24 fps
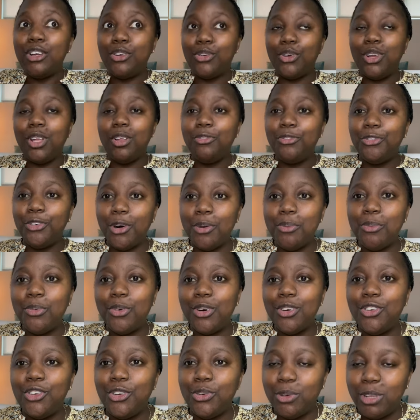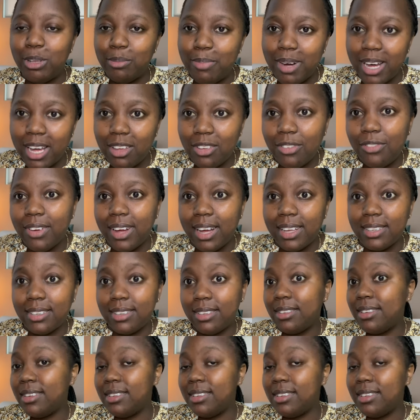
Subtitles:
It will inform what you will buy first,